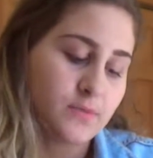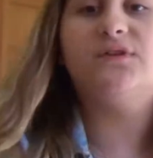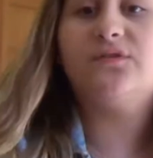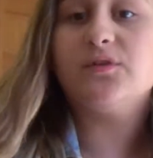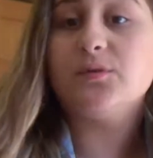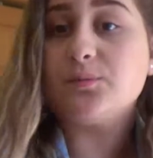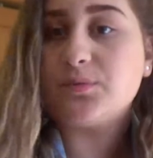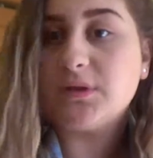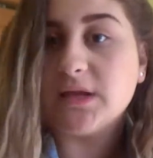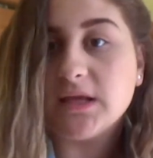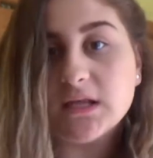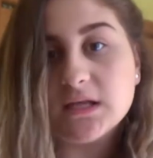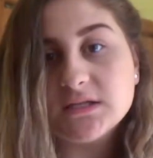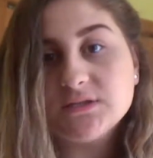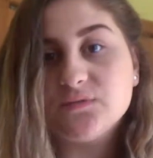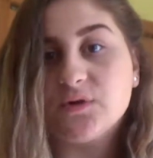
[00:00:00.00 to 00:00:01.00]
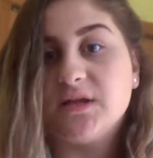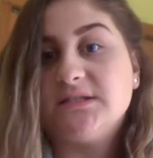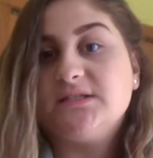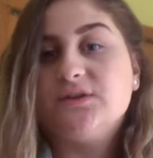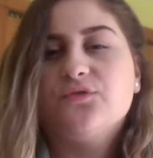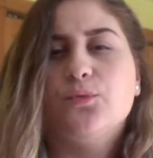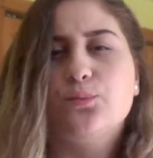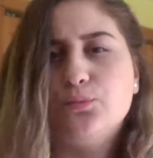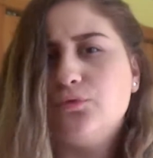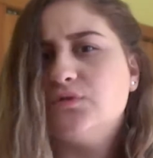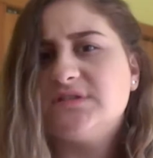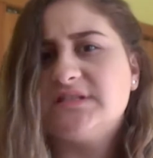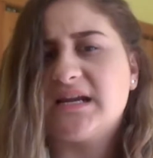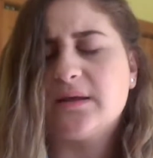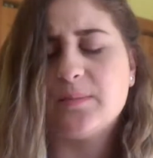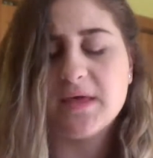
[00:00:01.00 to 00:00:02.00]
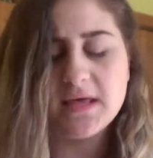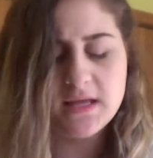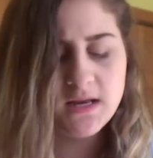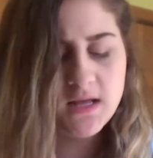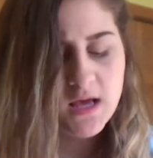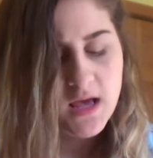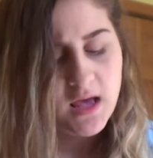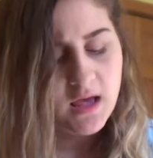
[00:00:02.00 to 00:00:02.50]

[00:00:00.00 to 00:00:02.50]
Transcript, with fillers: Different playlists for like different moods that I'm in.